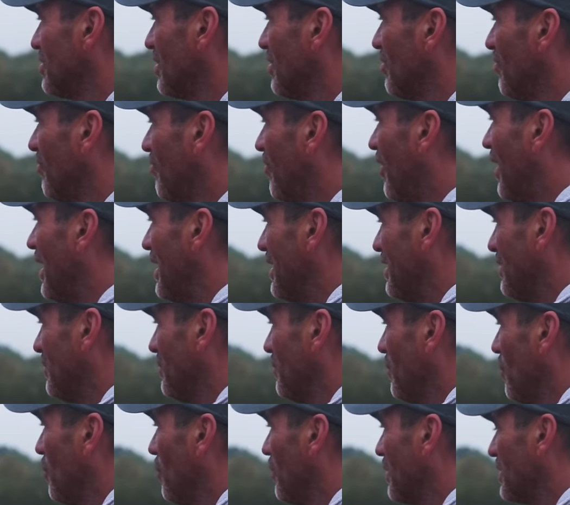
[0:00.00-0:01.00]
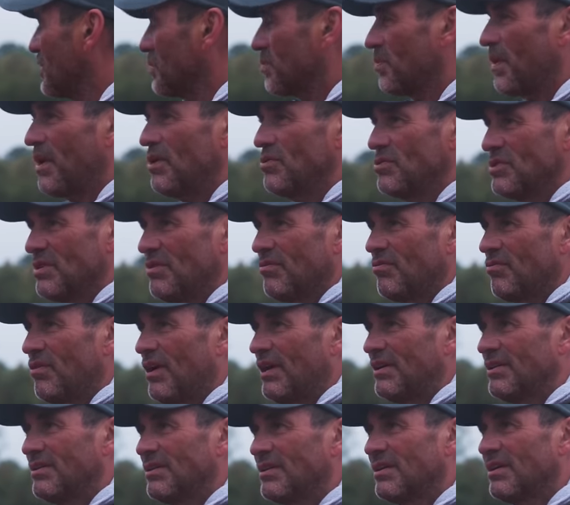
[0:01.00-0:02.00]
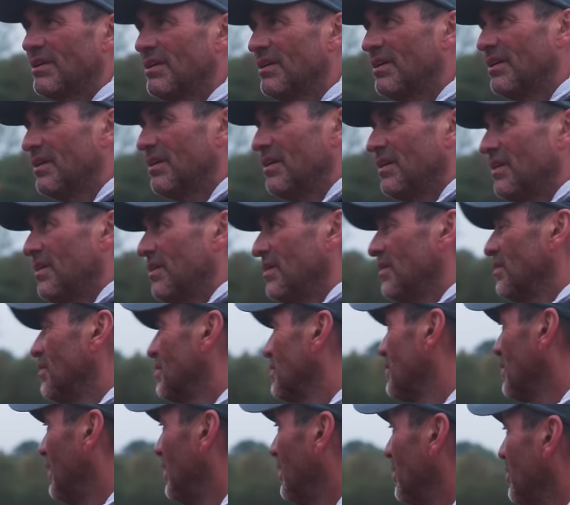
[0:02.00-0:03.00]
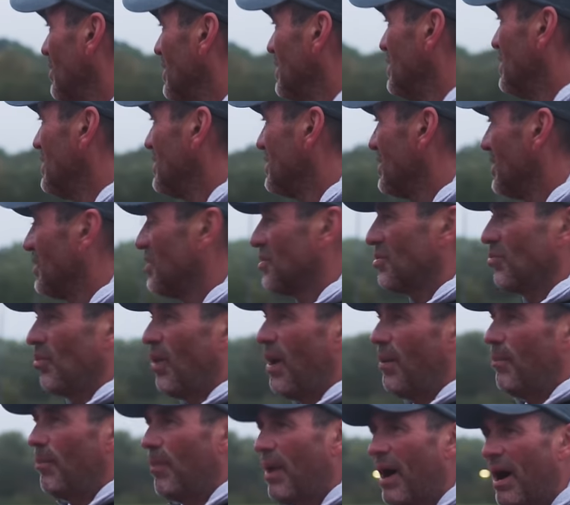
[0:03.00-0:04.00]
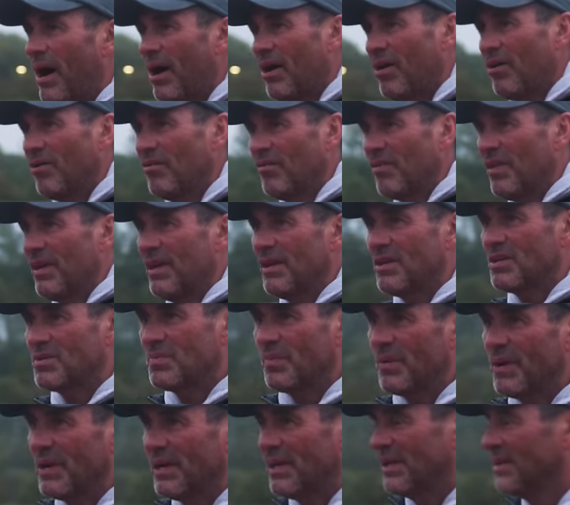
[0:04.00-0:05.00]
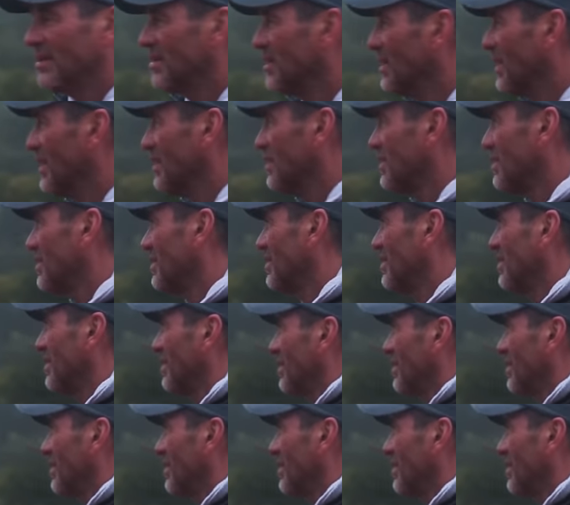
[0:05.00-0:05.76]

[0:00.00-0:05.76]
to the fight, you more explosive runs. So this is just one part of their sprinting sessions.